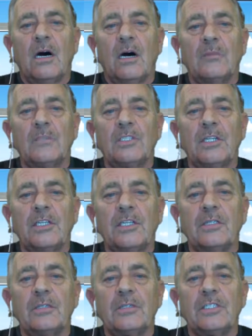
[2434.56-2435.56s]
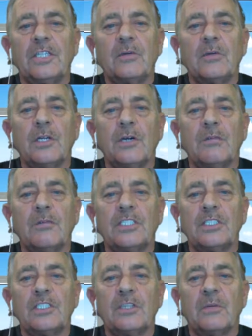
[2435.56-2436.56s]
So your central nervous
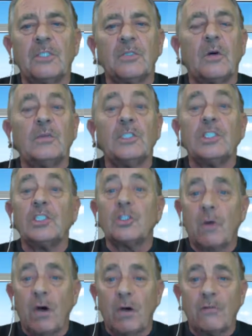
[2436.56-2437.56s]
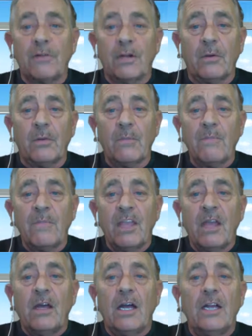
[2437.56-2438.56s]
system is always strong for you,
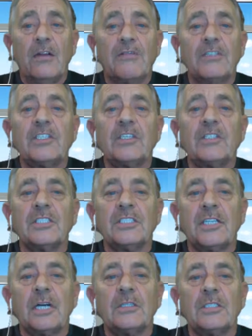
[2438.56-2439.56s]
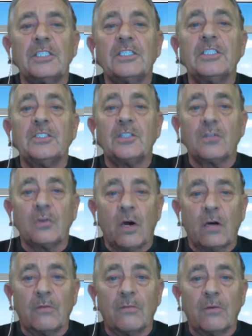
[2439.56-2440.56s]
and your physical intelligence is
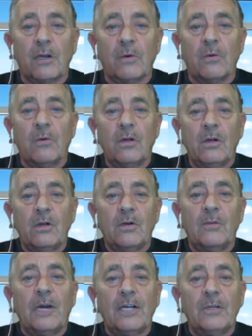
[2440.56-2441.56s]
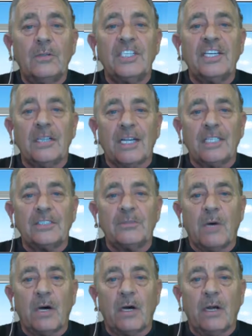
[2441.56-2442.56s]
strong for you. by using less
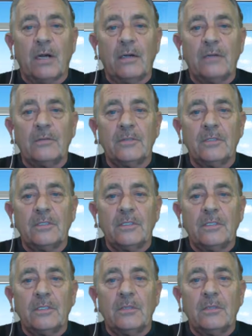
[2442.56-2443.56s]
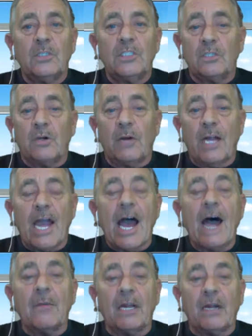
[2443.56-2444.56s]
mind, which is already
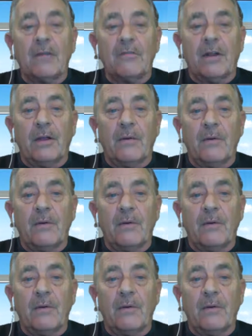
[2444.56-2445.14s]
happening for you.